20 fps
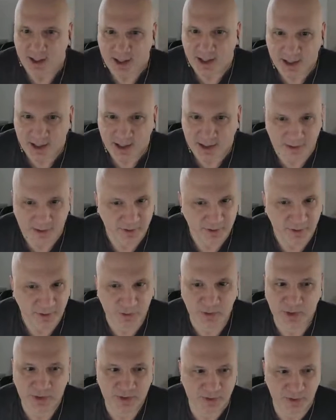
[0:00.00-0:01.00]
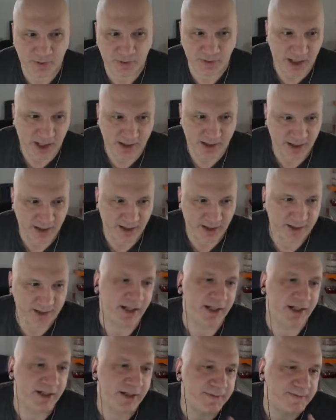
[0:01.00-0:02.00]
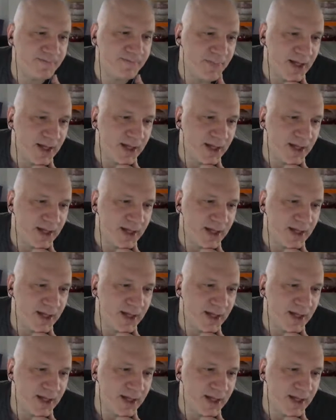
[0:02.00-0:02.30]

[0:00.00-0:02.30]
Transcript: and who knows who got that data,